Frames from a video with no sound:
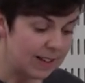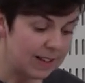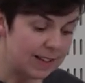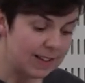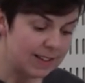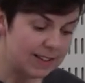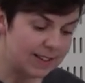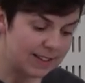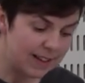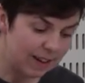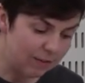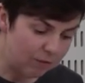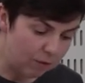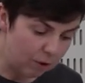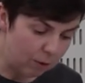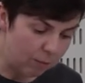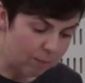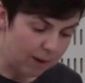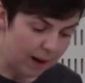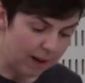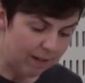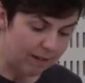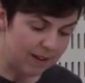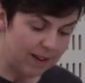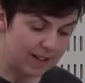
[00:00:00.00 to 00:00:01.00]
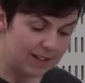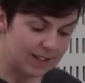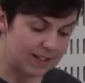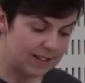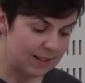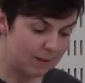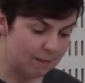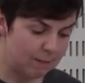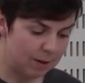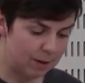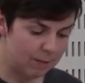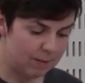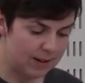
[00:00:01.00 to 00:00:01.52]
Several barriers to
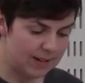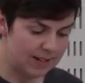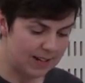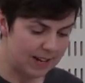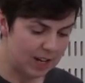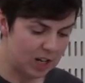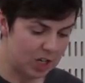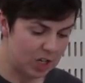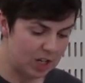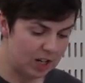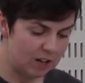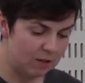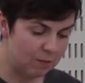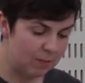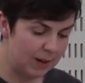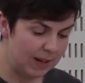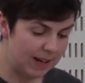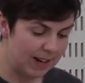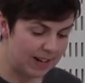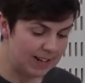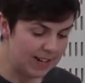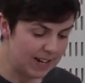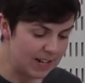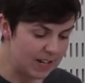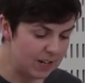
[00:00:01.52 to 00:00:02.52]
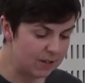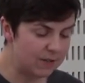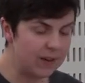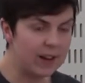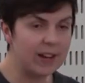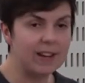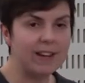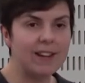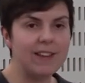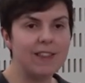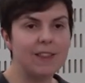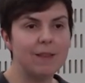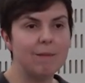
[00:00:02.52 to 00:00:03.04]
implementation have been
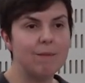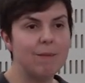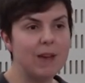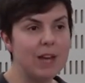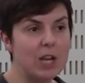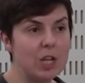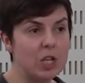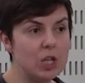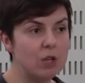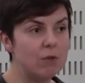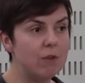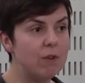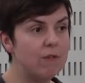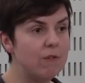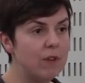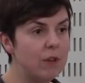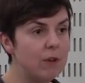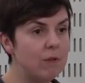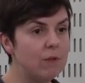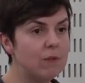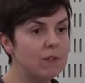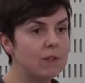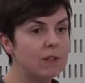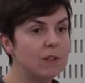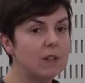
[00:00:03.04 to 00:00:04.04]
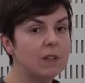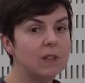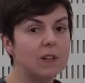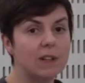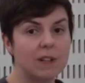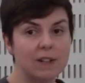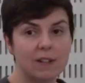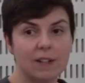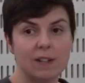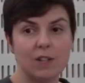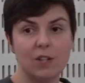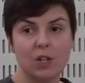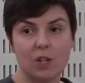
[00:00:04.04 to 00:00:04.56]
identified in the major reviews
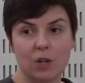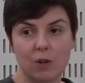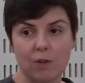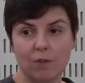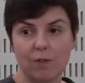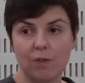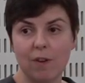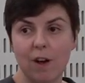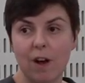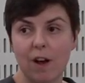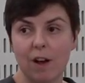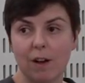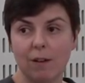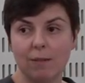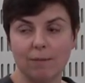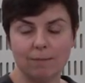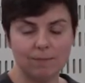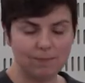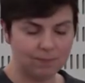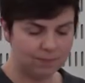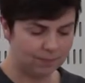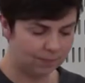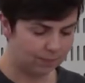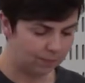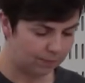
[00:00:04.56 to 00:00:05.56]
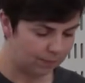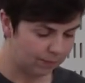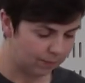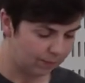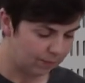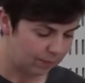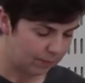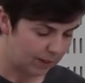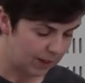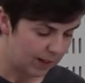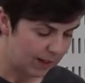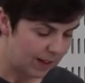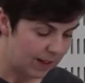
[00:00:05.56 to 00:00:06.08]
conducted so far.
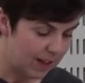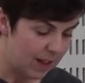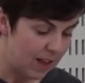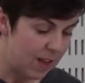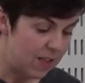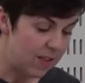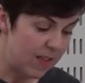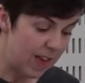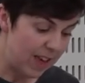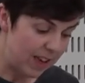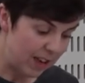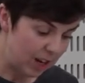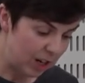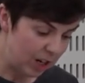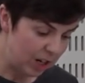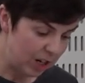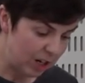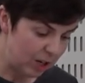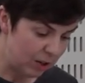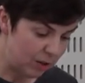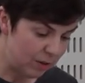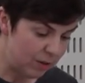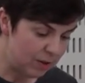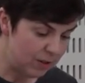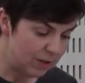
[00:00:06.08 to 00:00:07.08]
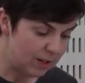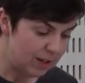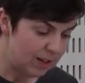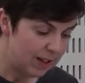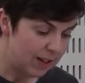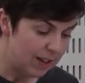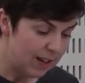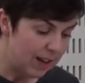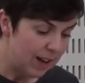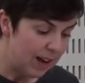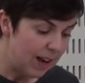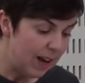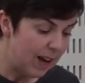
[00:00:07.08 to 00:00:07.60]
They include
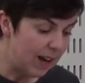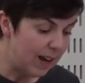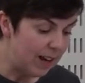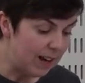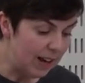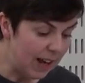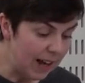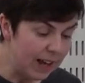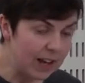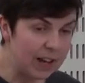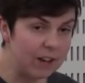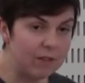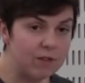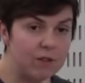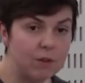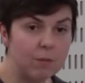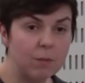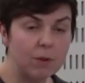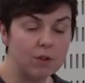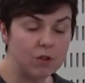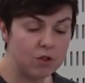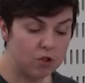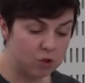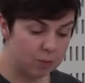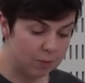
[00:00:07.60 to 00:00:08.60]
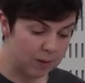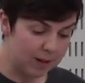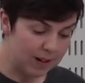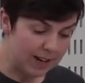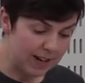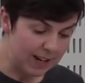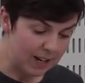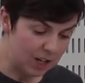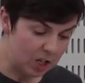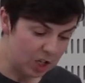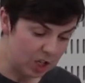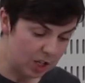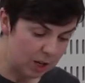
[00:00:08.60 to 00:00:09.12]
a lack of demonstrable
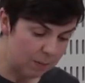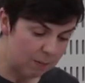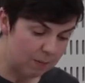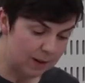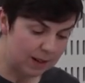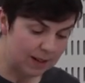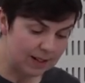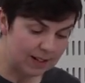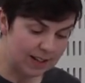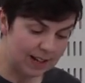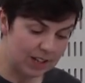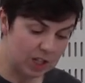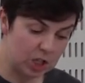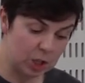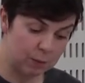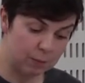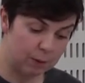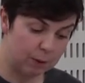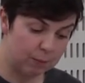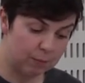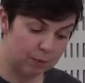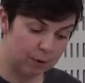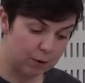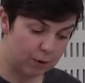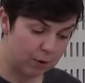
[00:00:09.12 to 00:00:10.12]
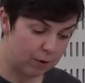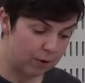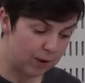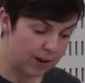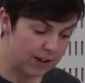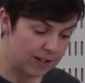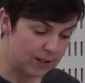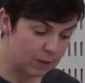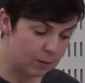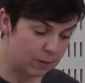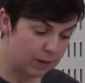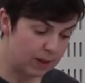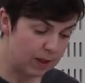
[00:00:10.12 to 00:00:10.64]
leadership and tangible
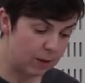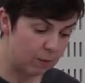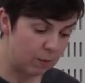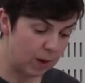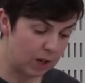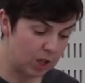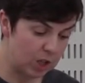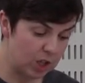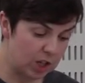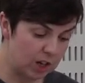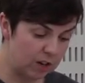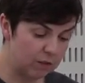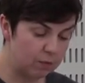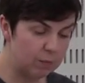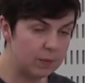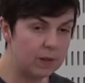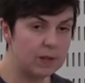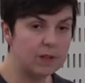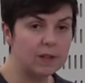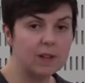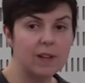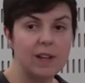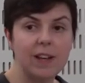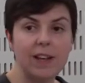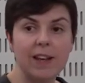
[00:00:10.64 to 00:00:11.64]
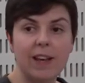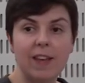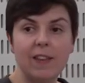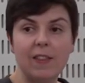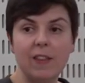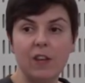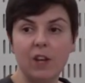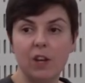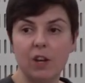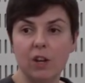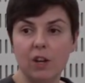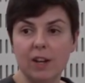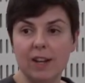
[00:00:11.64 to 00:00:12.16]
progress within Welsh Government in
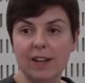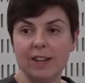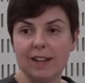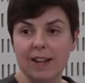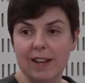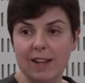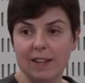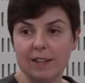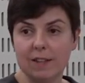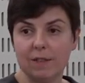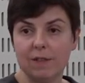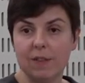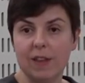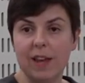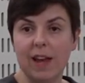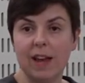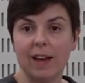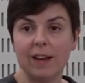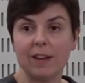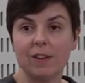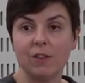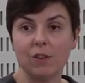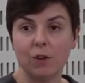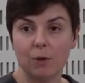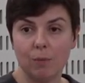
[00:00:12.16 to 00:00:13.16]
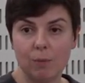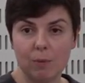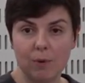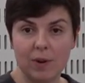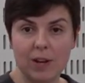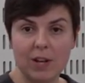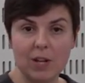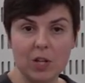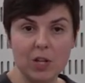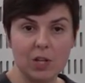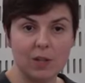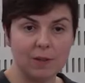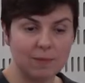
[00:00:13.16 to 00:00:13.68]
the early days of the Act's
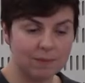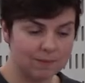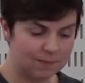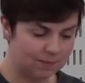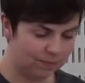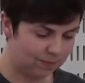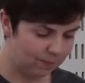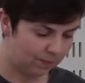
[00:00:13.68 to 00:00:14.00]
operation.